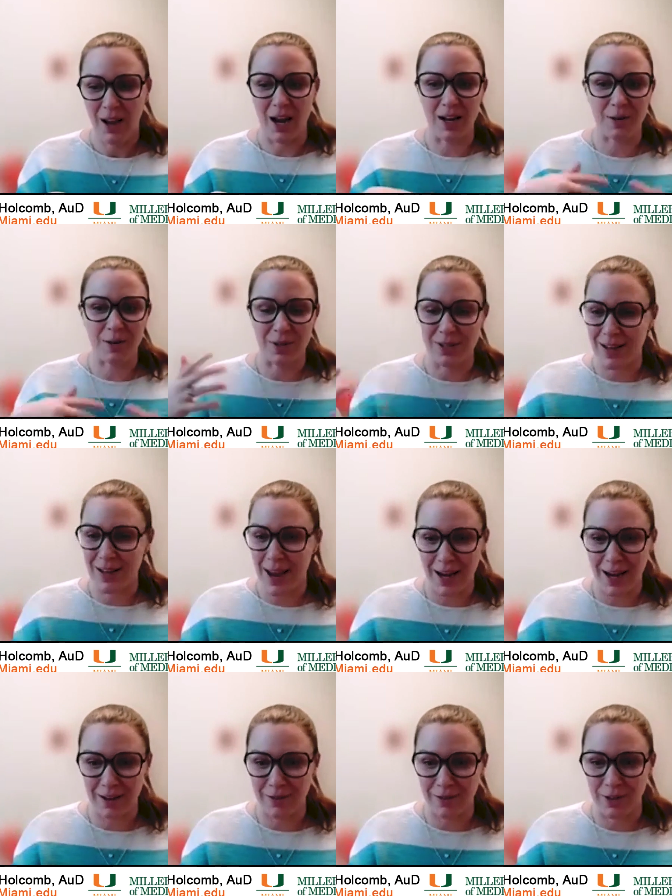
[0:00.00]
And it would
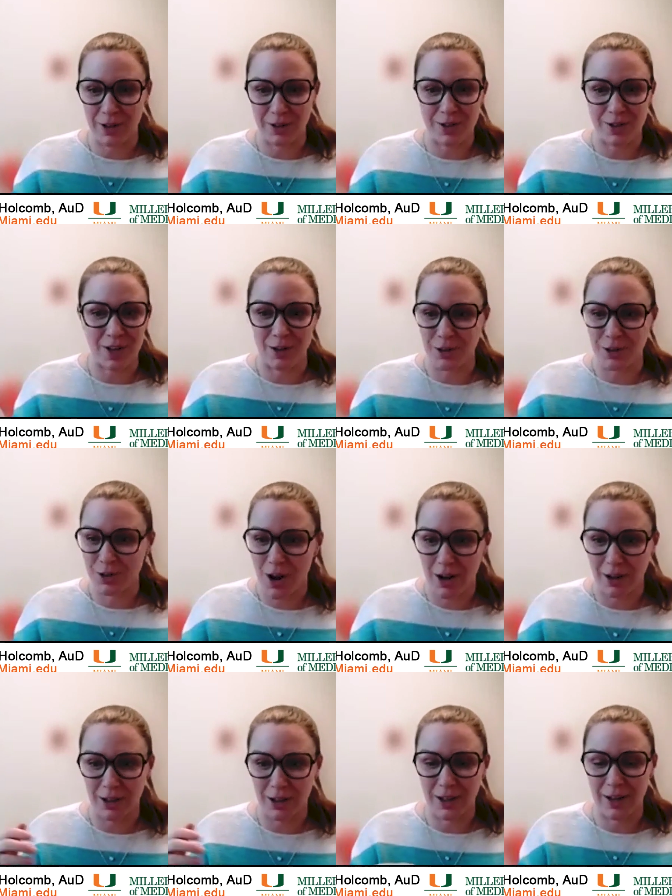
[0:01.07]
say if their son or
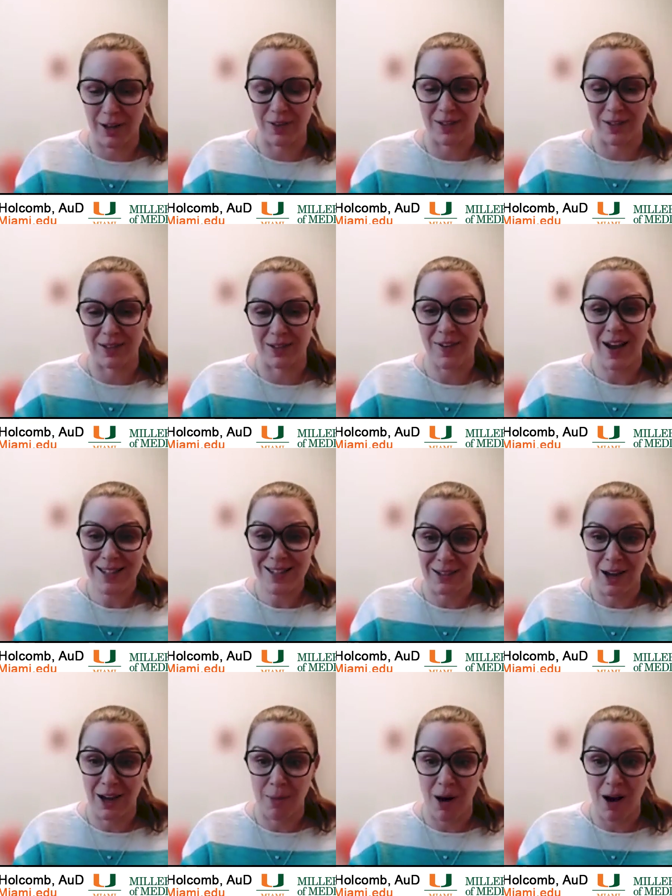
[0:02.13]
daughter, if the device had
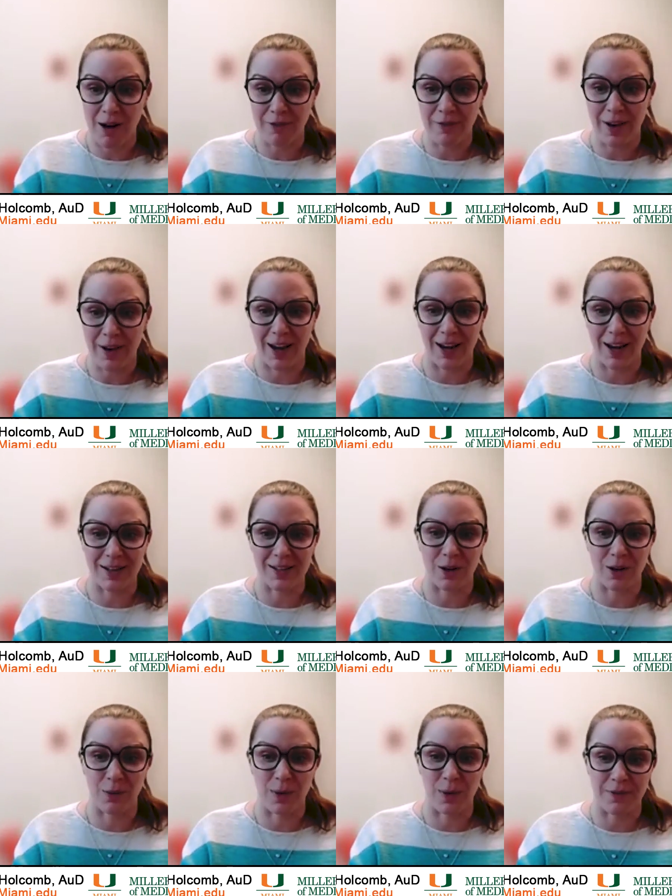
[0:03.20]
come off. And
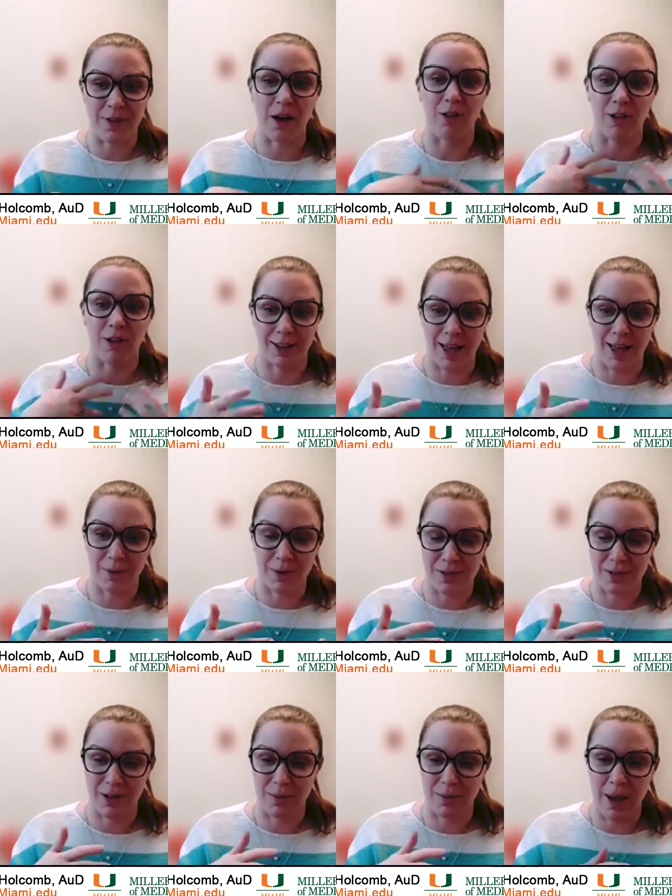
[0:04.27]
so we felt like that
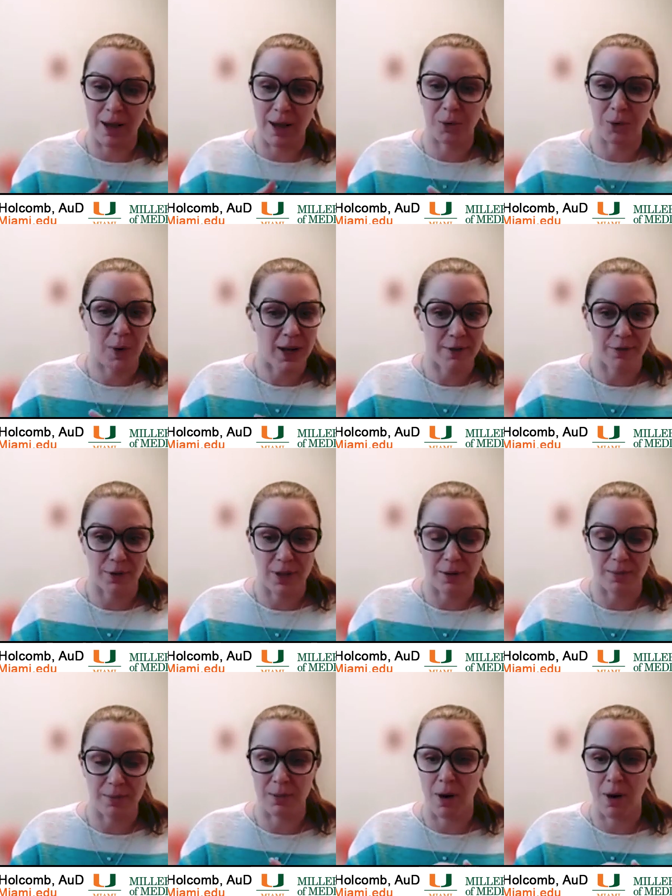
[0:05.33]
was a better way for
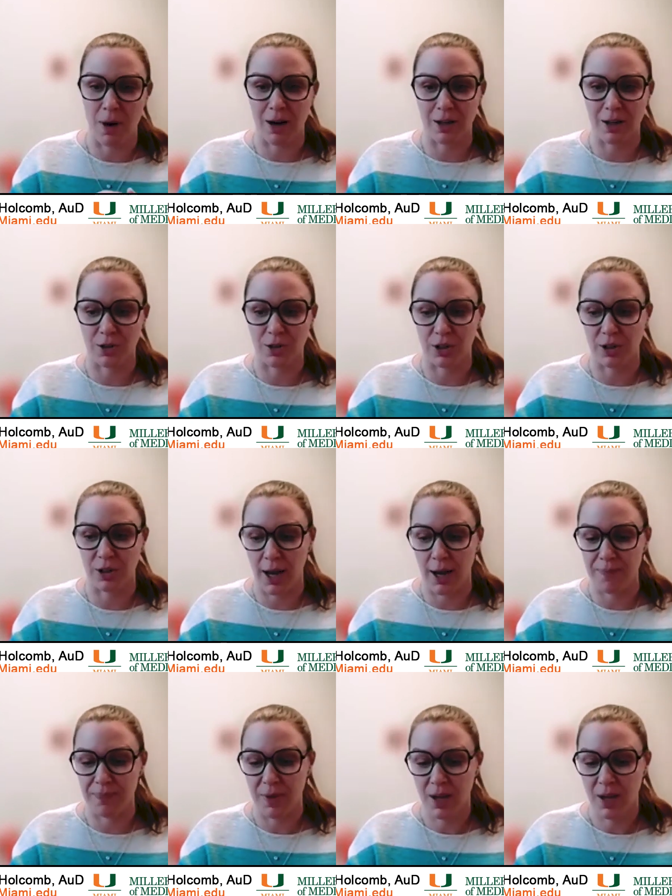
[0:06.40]
them to monitor
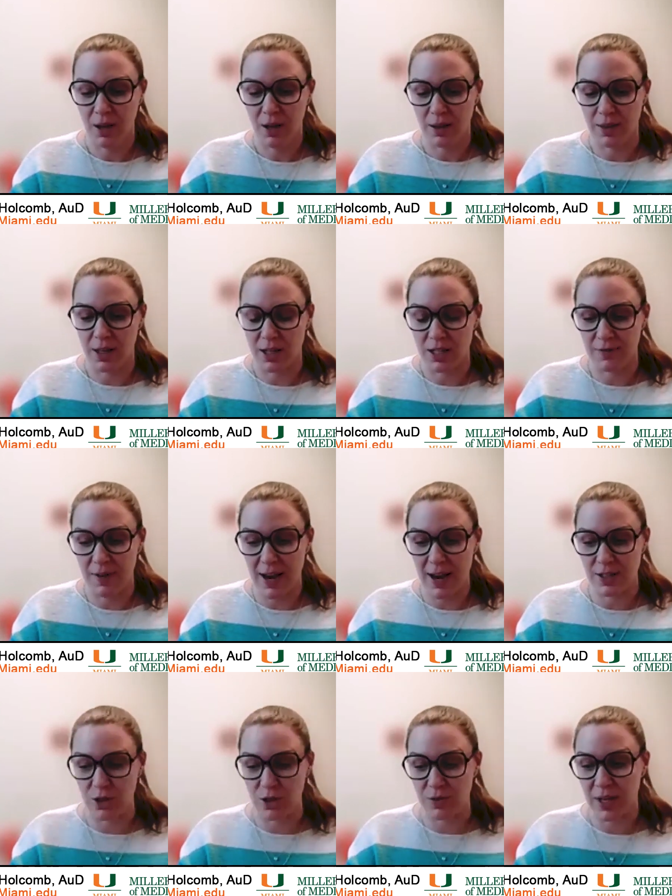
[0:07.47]
um, the
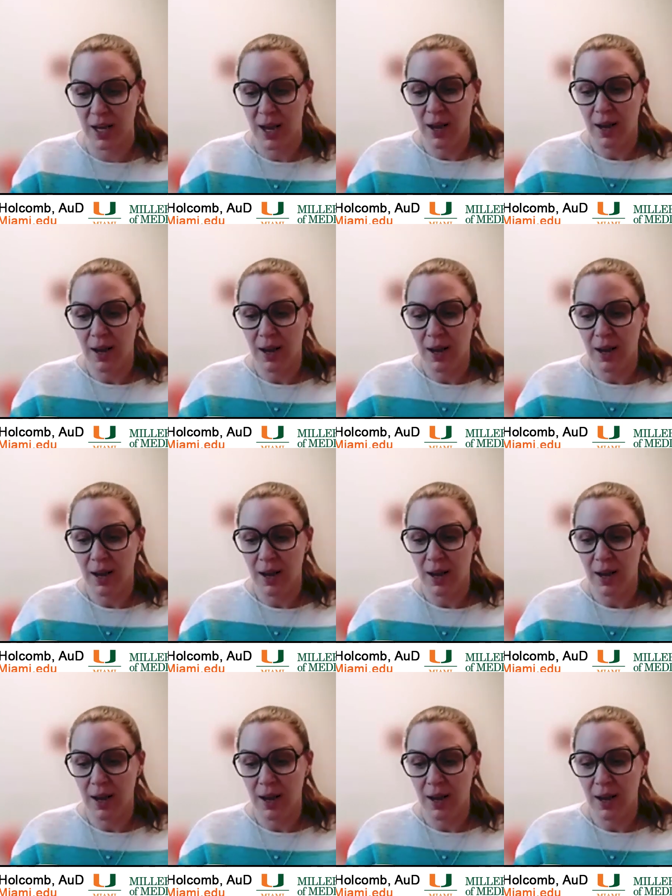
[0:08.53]
device use.